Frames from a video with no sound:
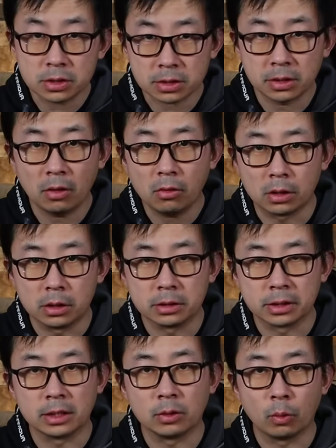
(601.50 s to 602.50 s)
slower
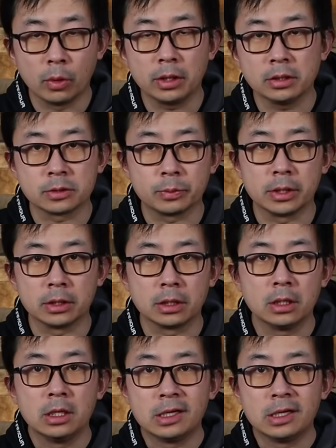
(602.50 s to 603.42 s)
than the wind speed